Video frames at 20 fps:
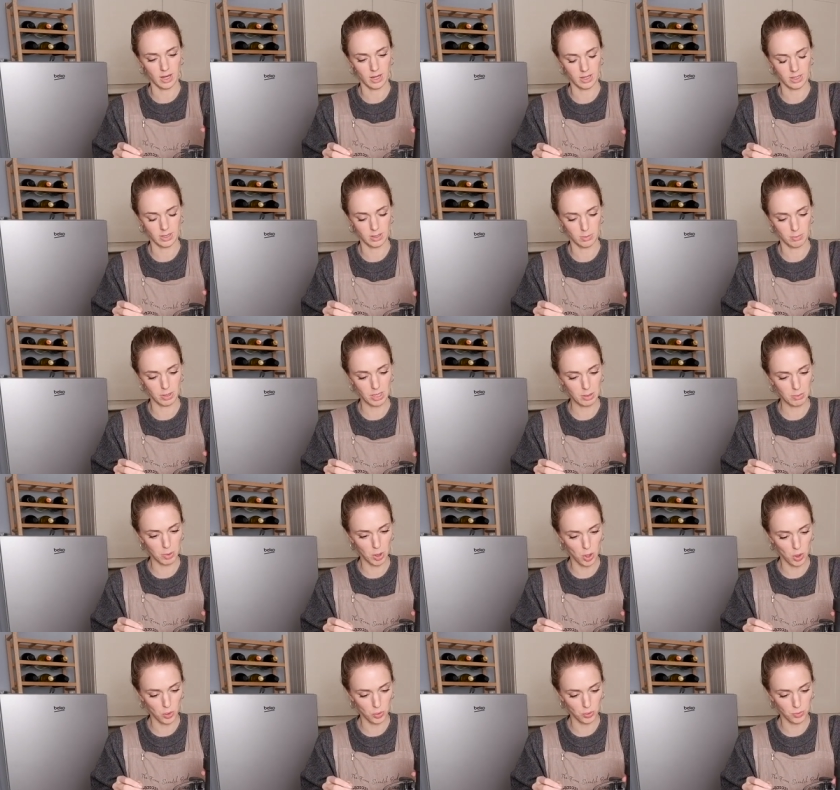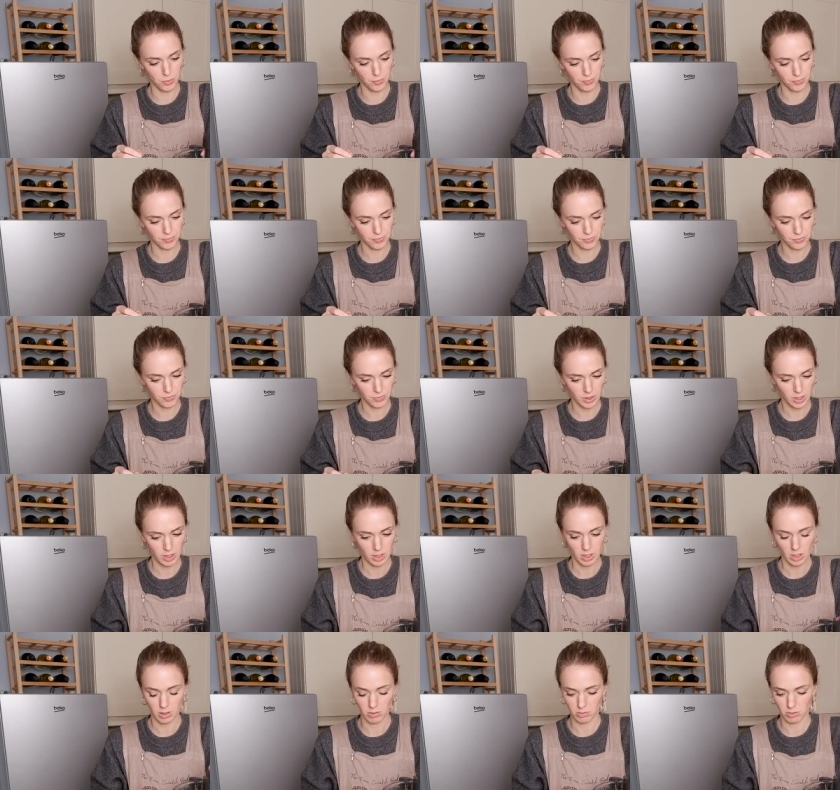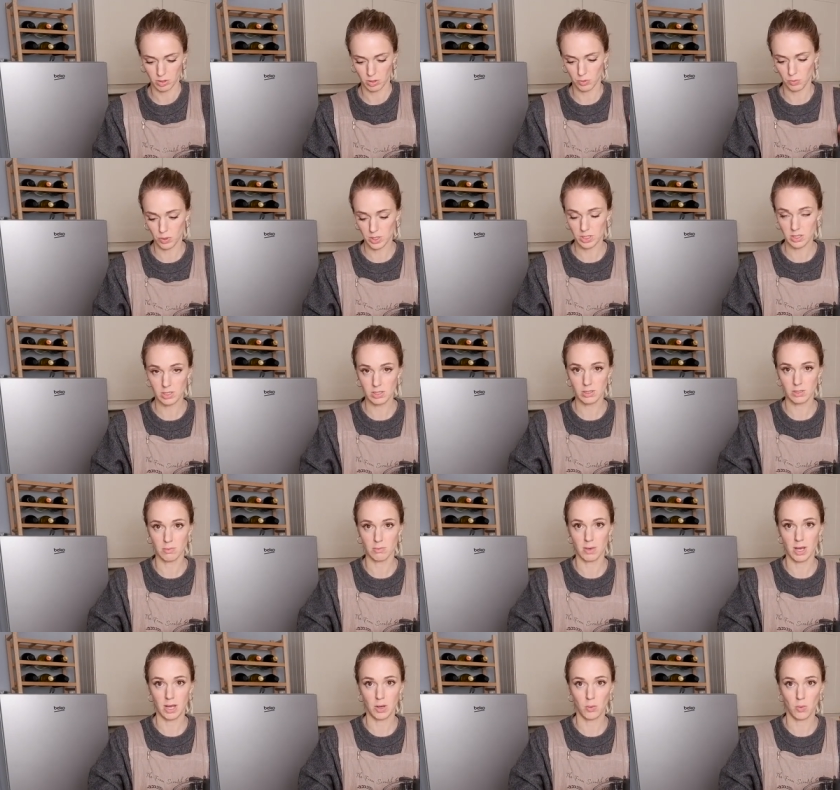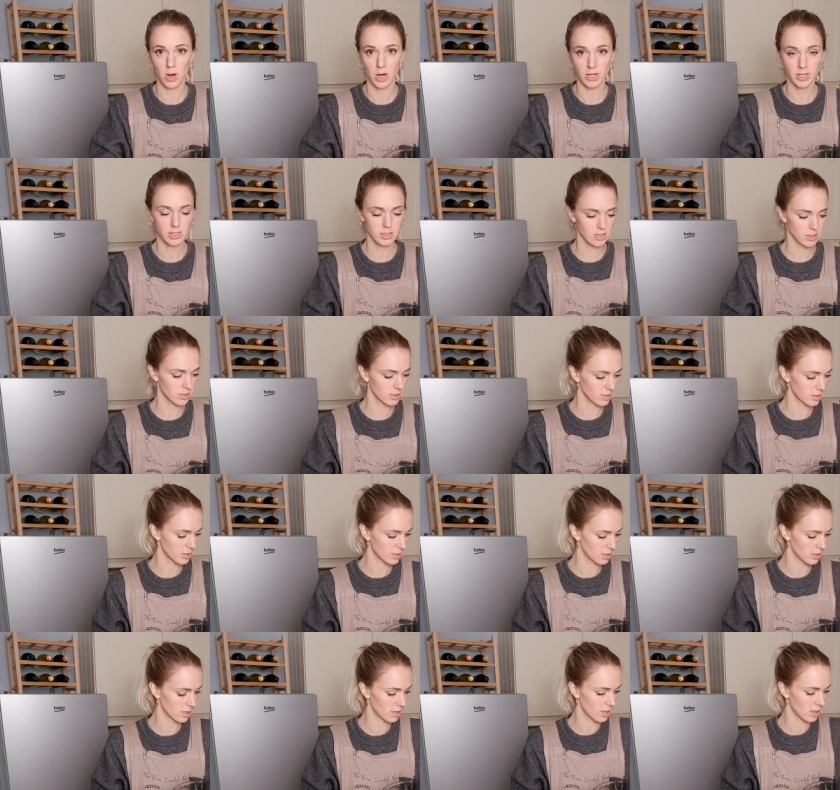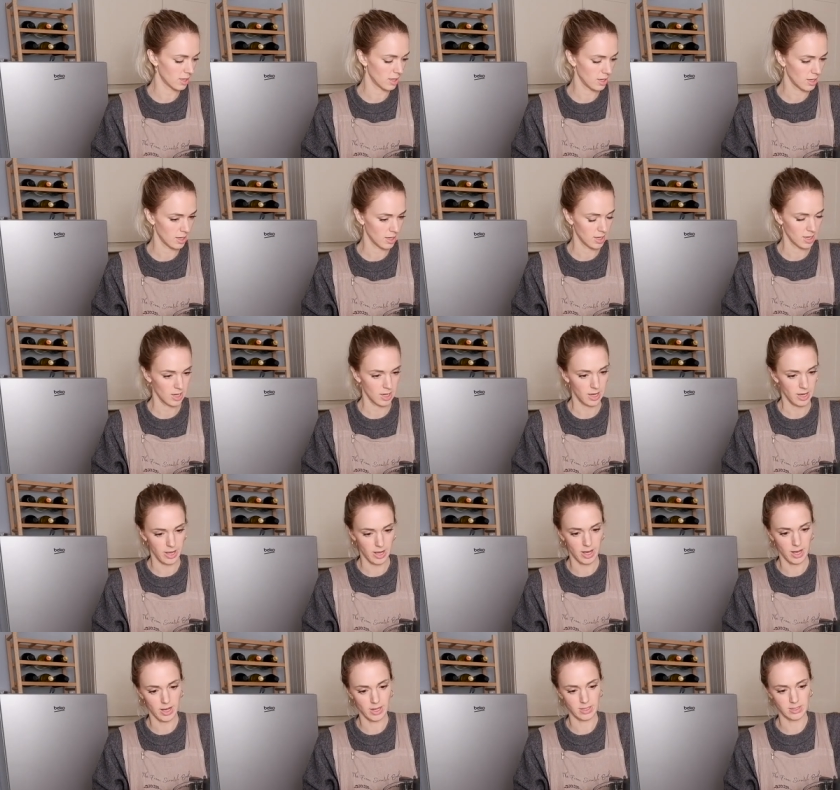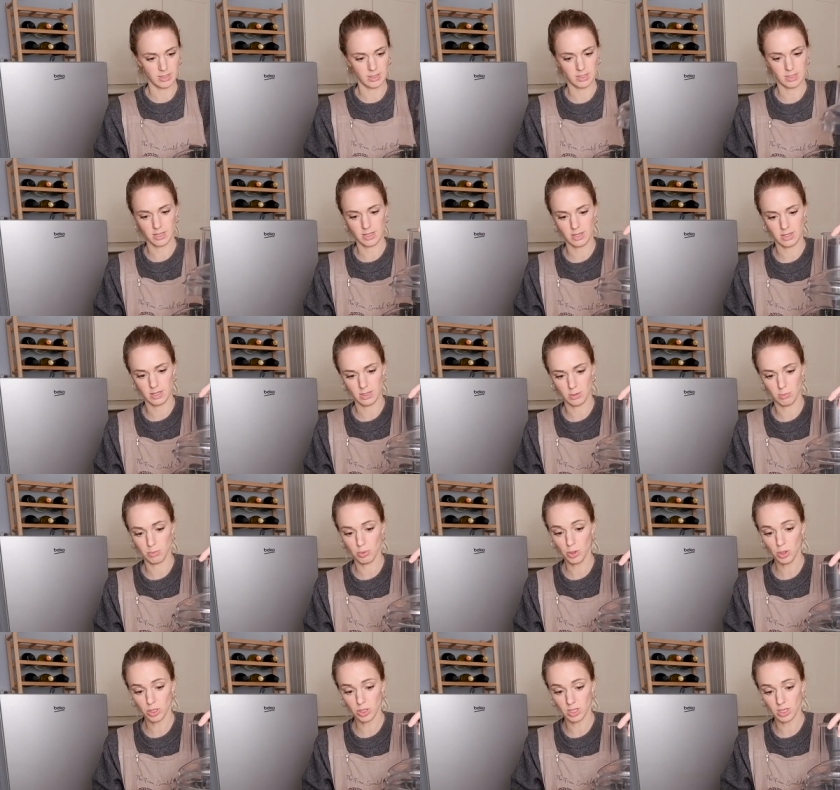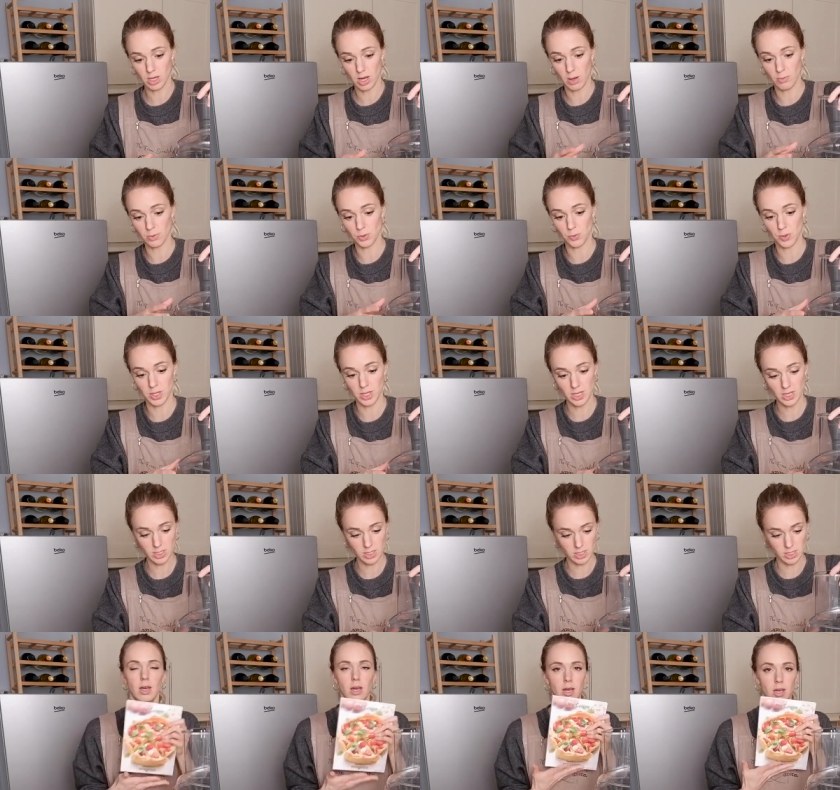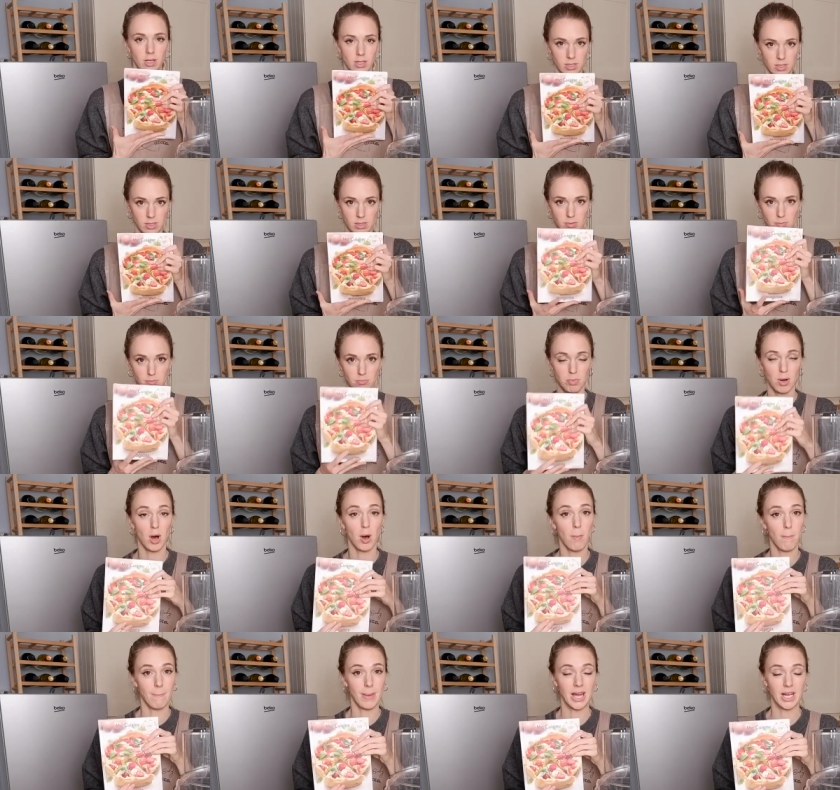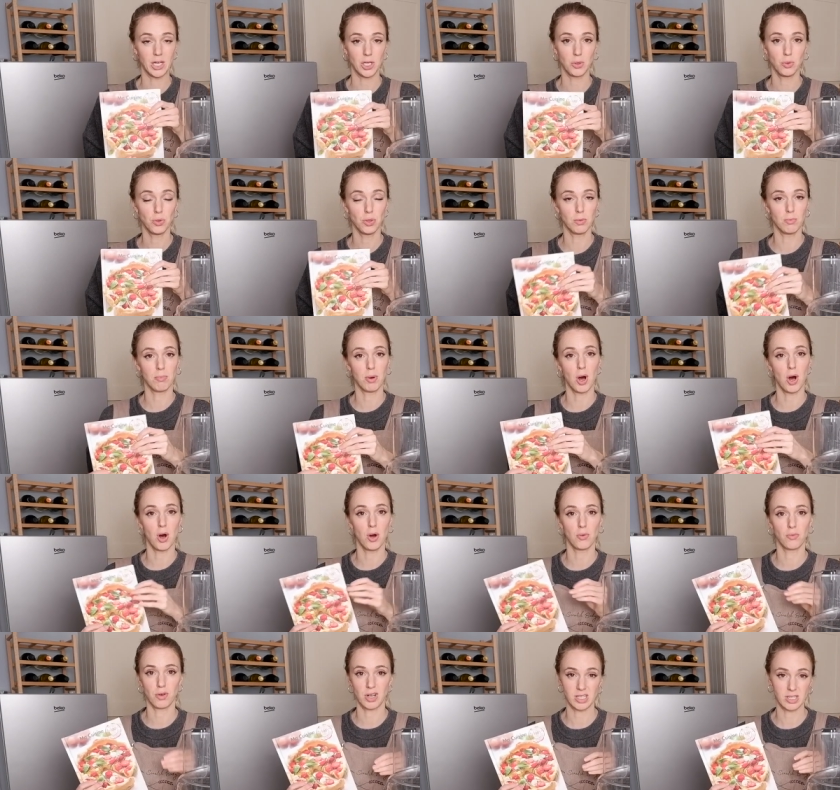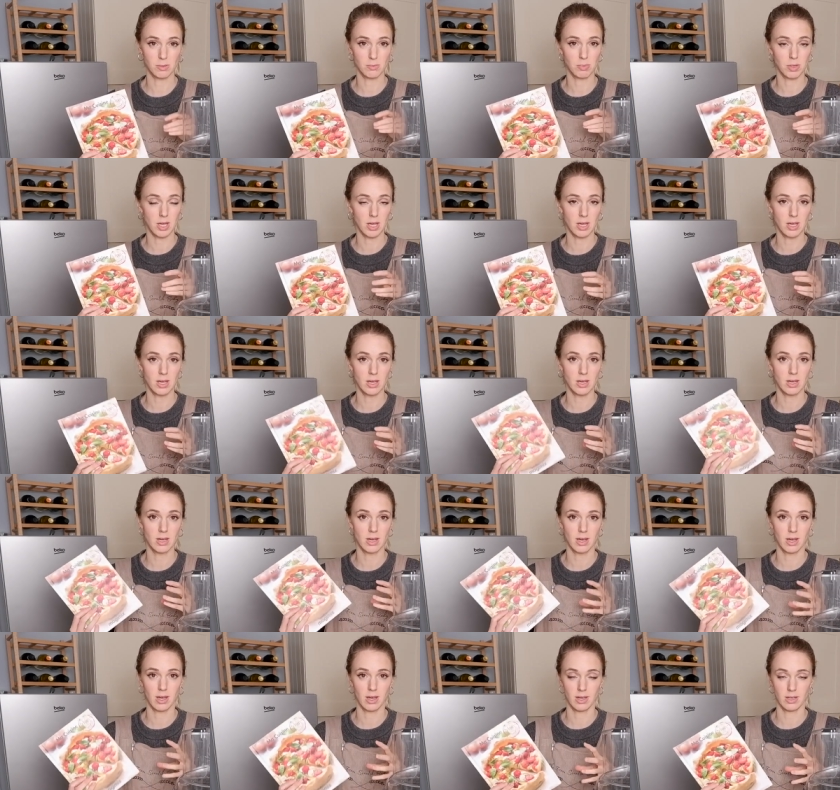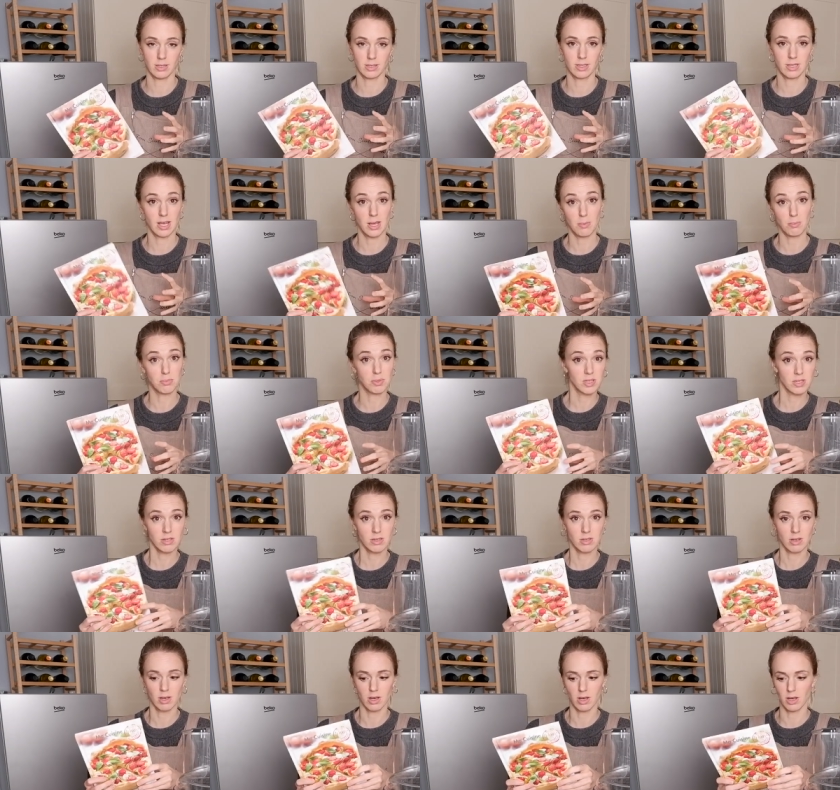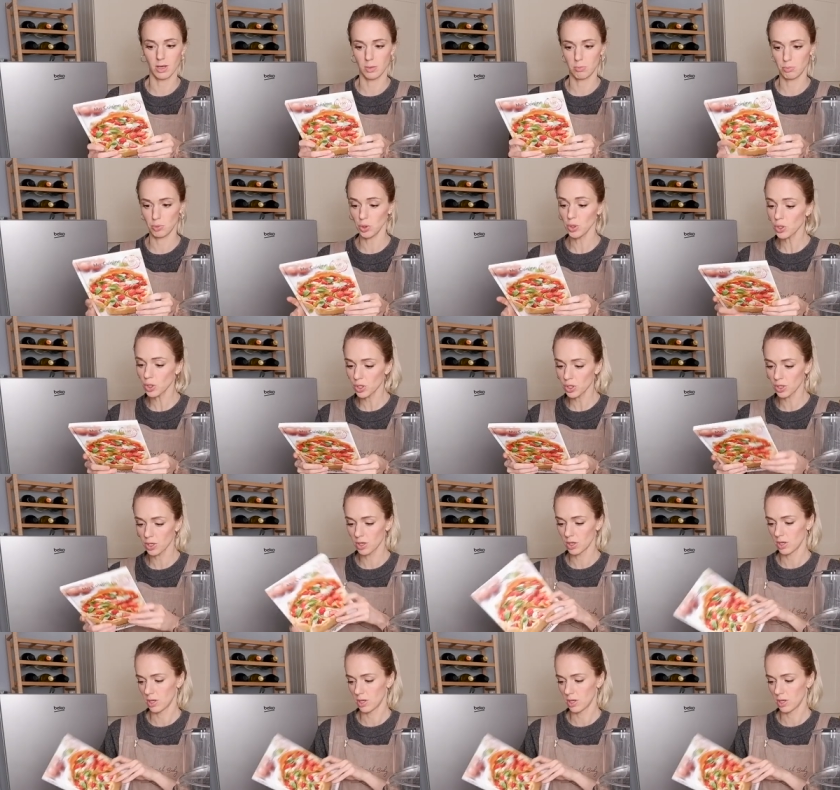In the big bowl, I'm going to whisk some egg whites. And the book that comes with it, it's part manual and part recipe and tips book.